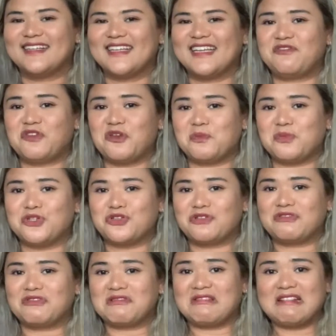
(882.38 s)
if you put
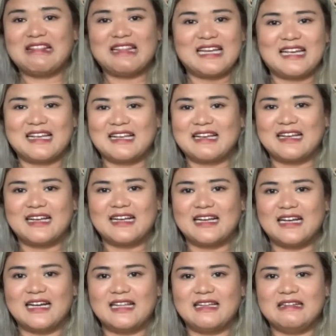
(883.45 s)
like
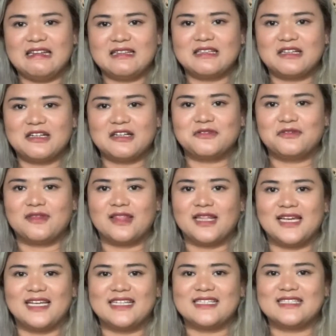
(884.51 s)
a liter of
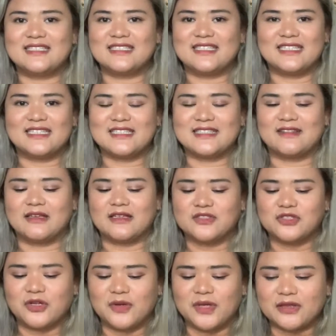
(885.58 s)
this, it's
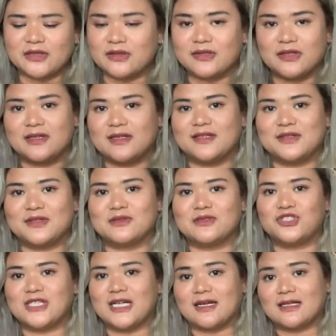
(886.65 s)
going to turn into
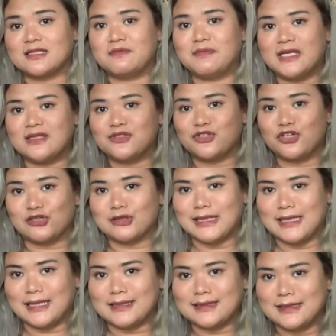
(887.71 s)
Jack's beanstalk the
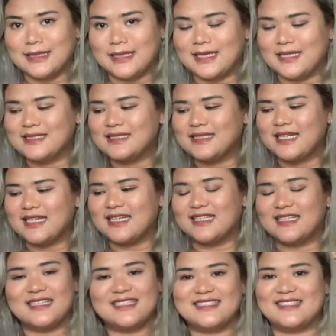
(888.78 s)
next day.
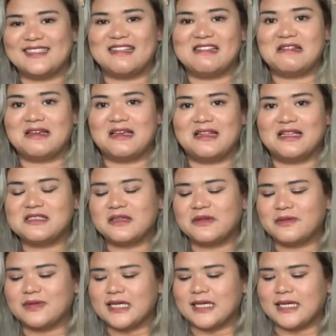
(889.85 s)
It doesn't
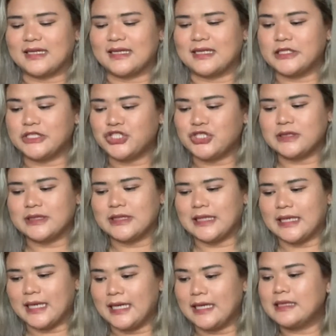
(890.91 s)
work like that. It's just an
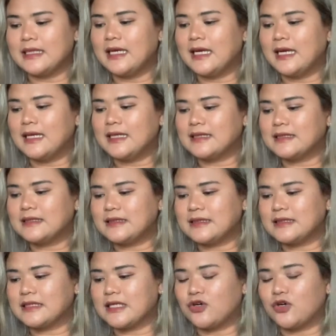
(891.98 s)
aid. This
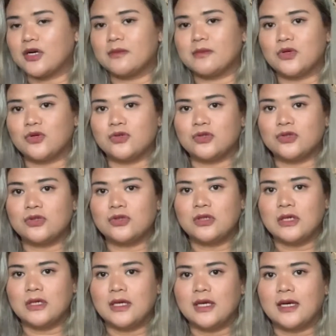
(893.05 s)
is a hormone
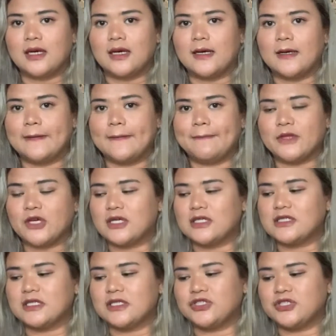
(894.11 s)

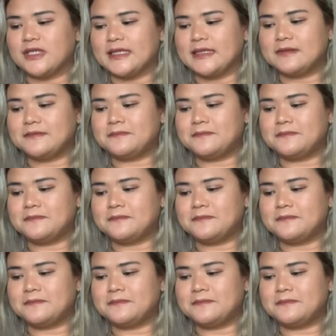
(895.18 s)
concentrate,